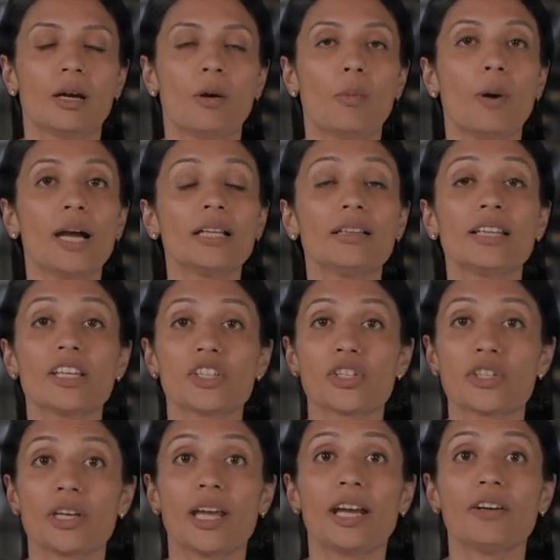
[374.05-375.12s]
While they
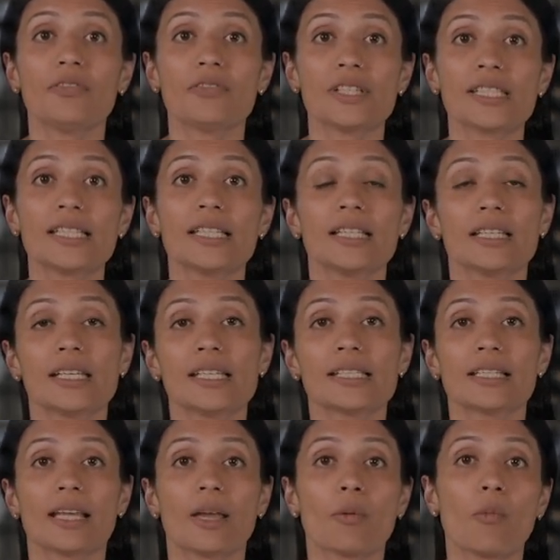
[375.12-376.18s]
share facilities
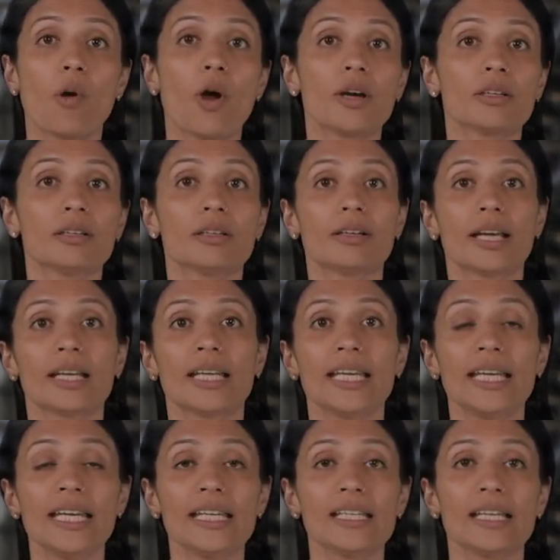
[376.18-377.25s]
like water and
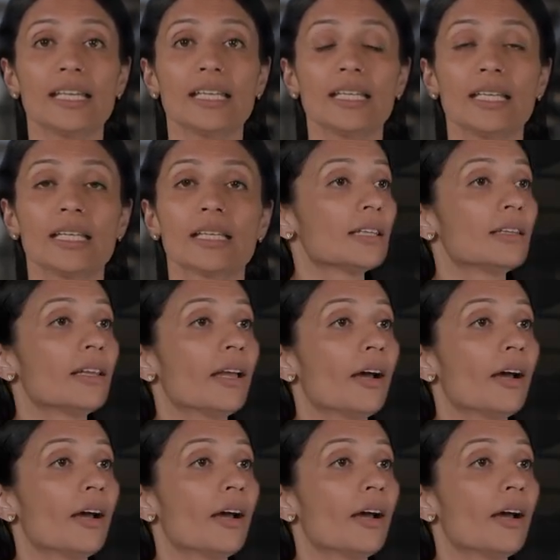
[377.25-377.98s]
heating, they